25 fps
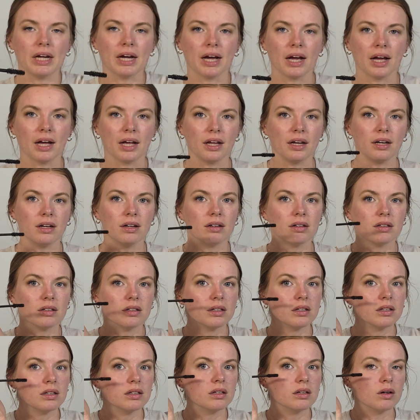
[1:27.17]
had
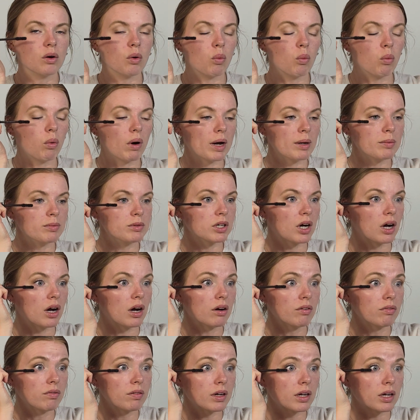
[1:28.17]
wiped
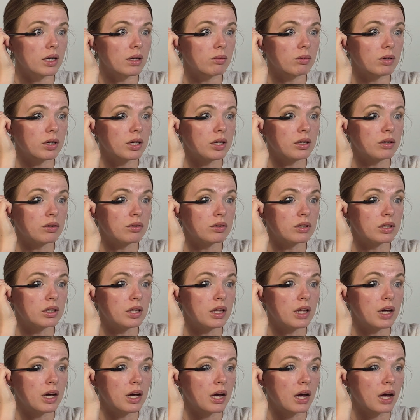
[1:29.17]
off, and I'm going to use
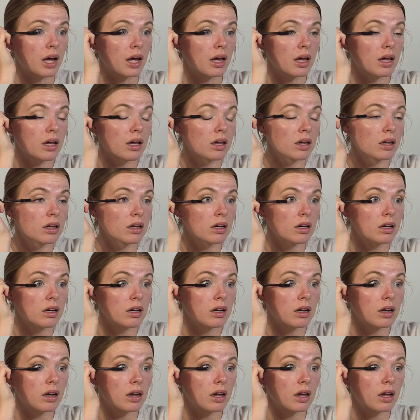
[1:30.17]
that
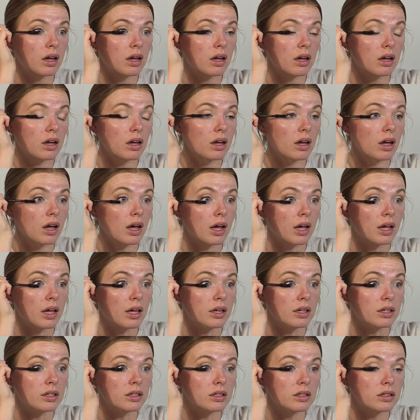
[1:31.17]

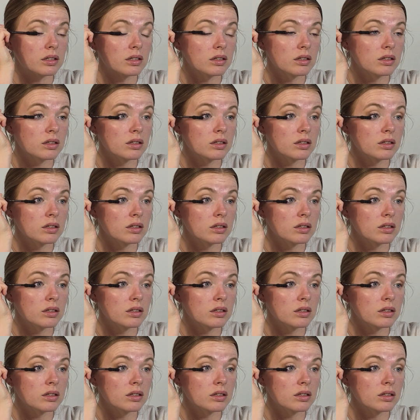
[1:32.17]
as